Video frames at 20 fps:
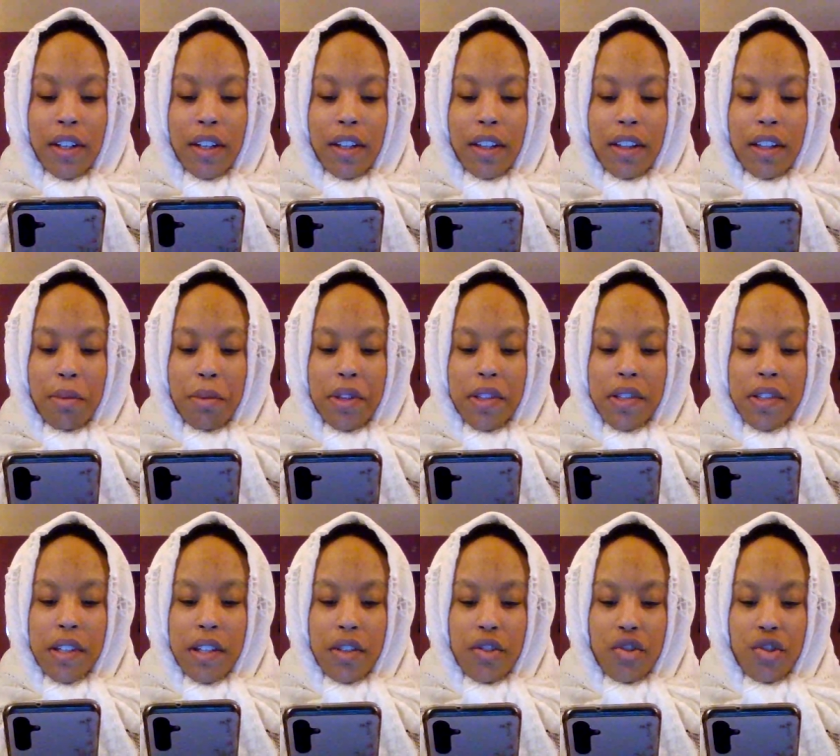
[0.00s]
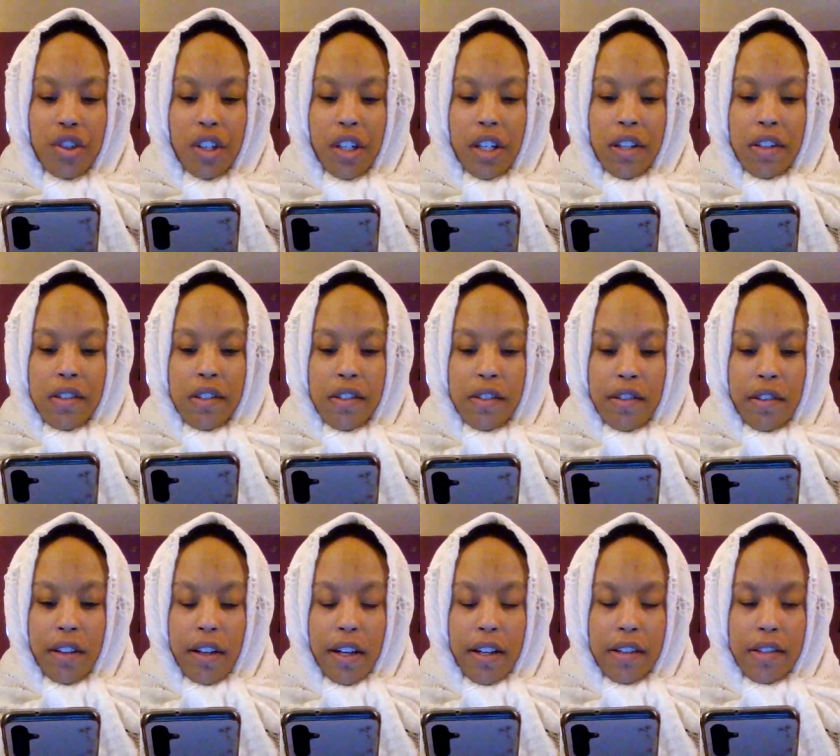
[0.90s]
And then we see Jin
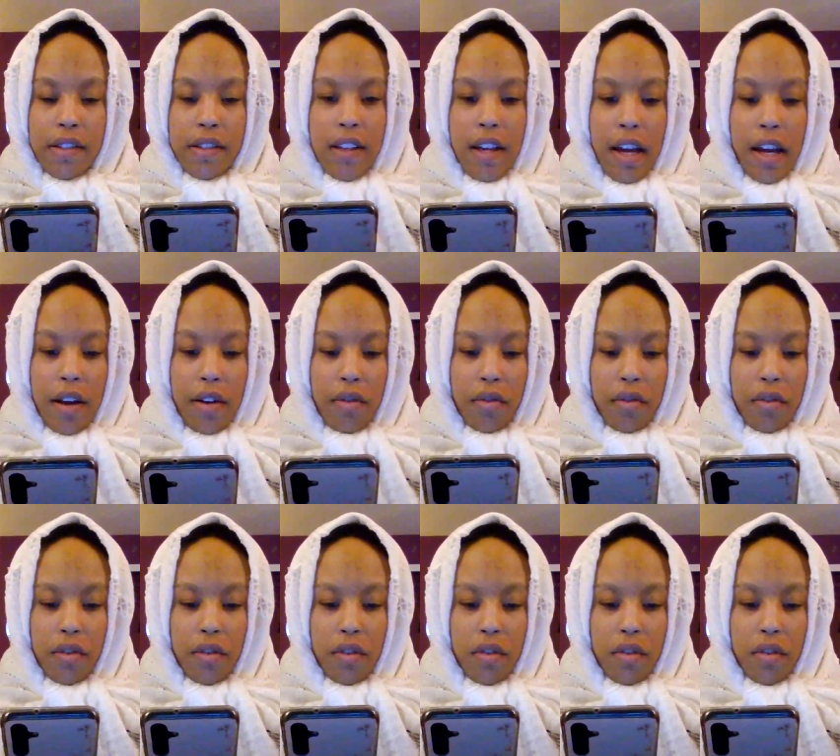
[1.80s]
slice down